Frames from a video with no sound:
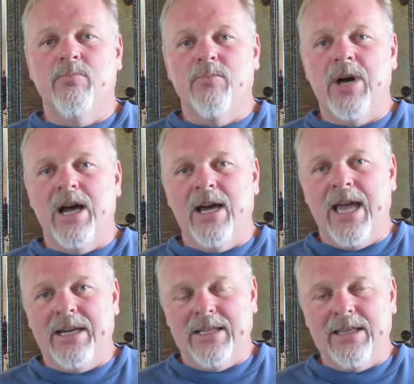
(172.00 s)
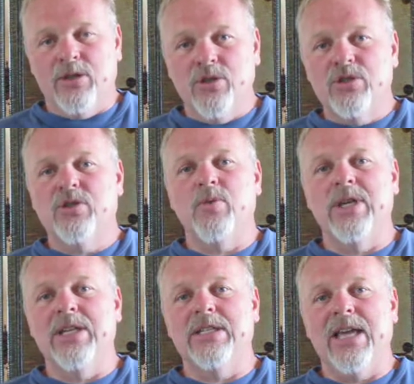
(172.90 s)
and get those
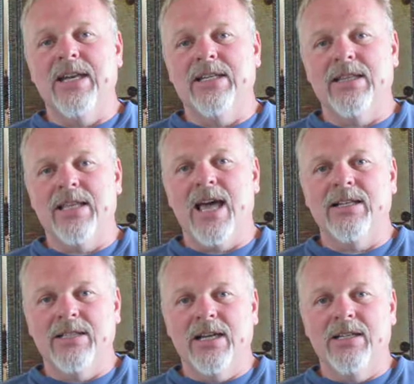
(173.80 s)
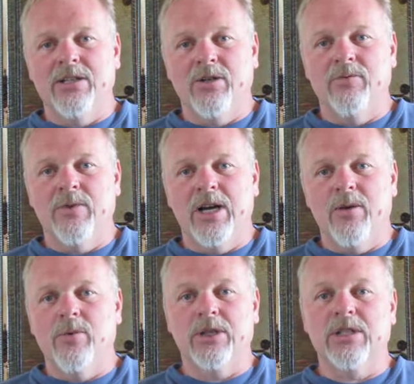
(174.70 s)
tweaked and get that
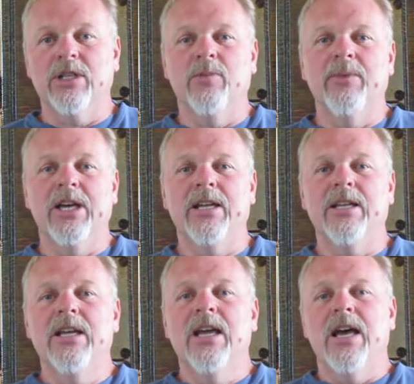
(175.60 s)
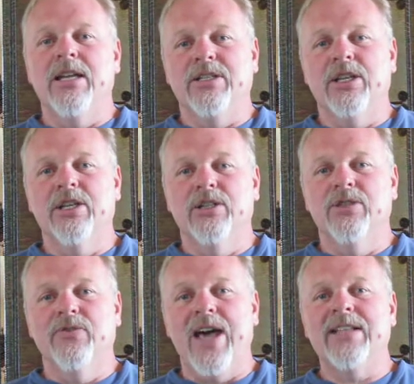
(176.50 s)
worked a little bit
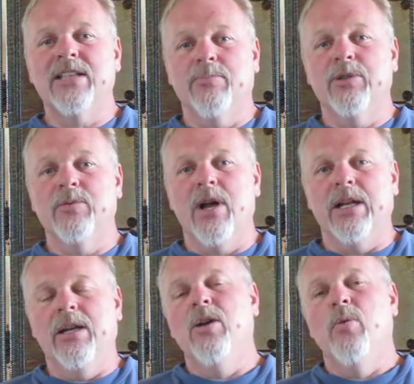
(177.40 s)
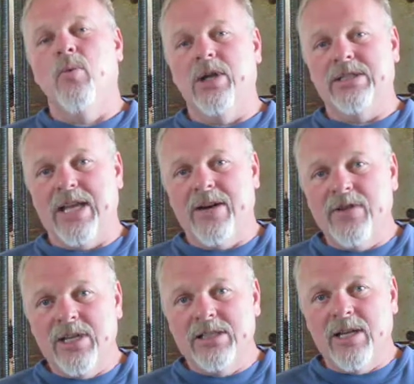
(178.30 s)
until that's up and running. Once
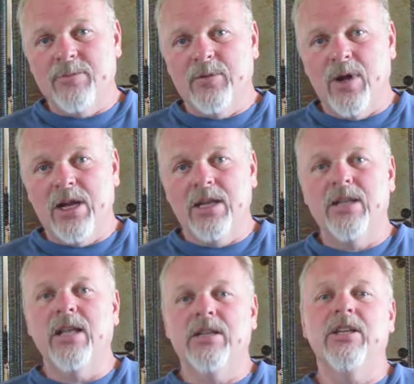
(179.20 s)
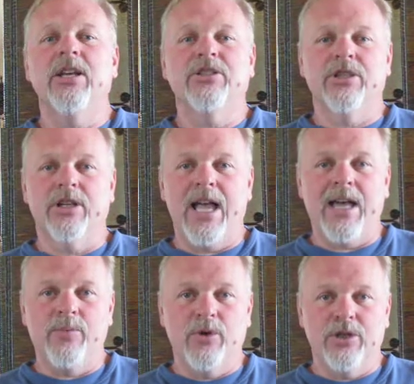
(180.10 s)
everything's up and running, then you hit your
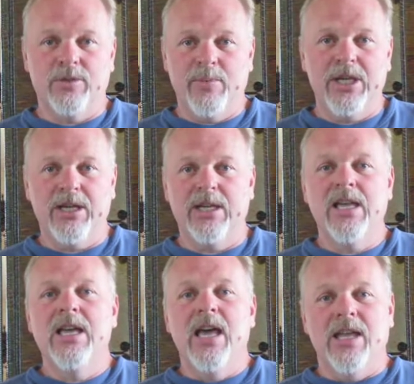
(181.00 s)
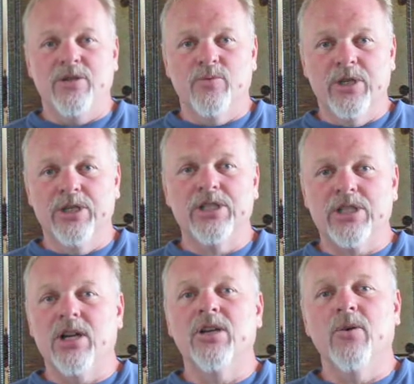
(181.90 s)
AdWords big and you really
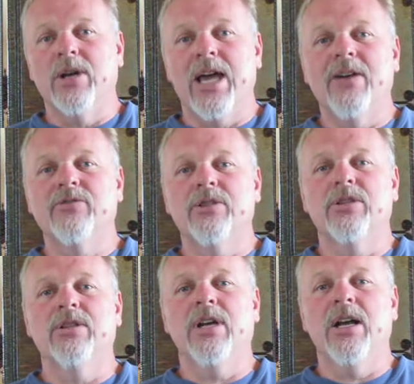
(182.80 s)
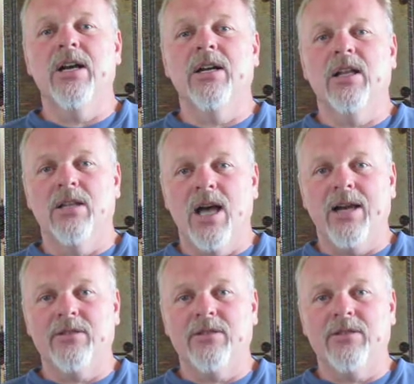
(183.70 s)
start going after a lot of